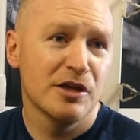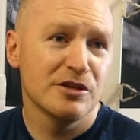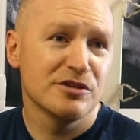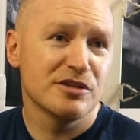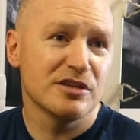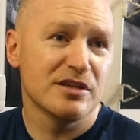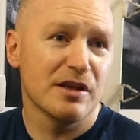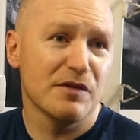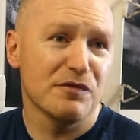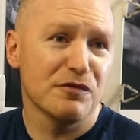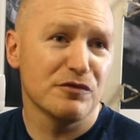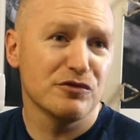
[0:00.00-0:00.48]

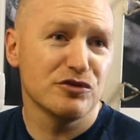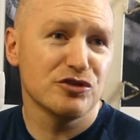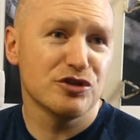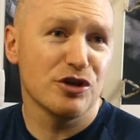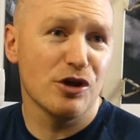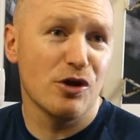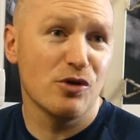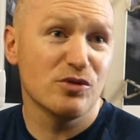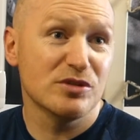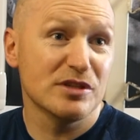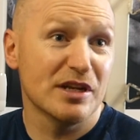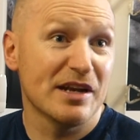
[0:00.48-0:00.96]
to different
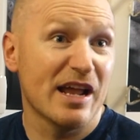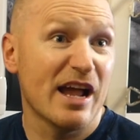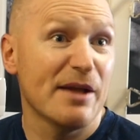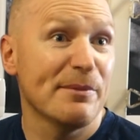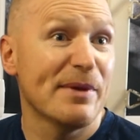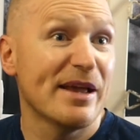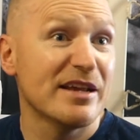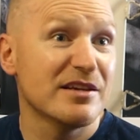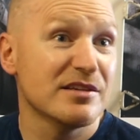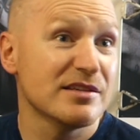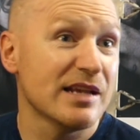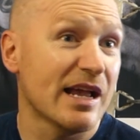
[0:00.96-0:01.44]
shows, and I'm
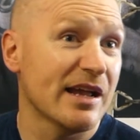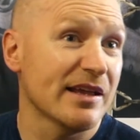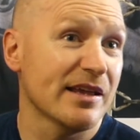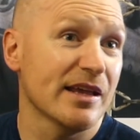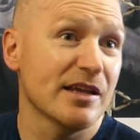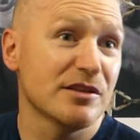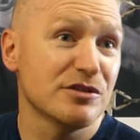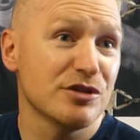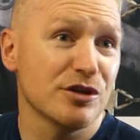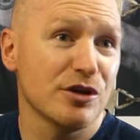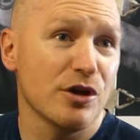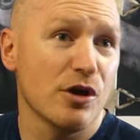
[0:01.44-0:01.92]

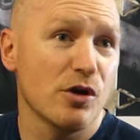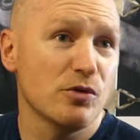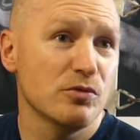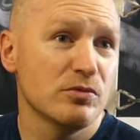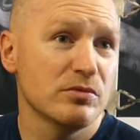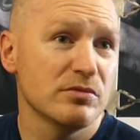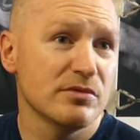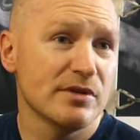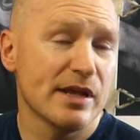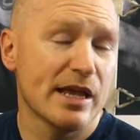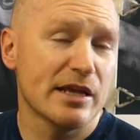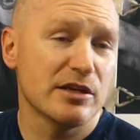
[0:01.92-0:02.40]
excited to go
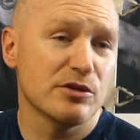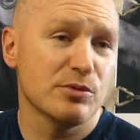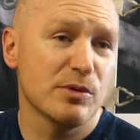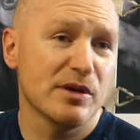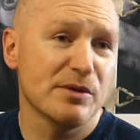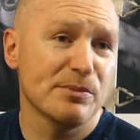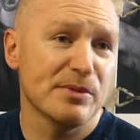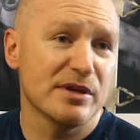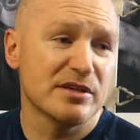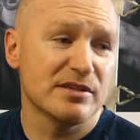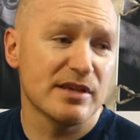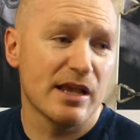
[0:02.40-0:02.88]
next
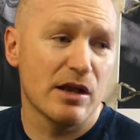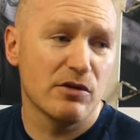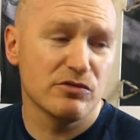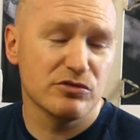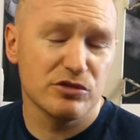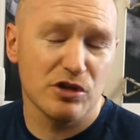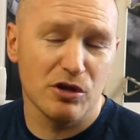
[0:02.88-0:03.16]
week myself.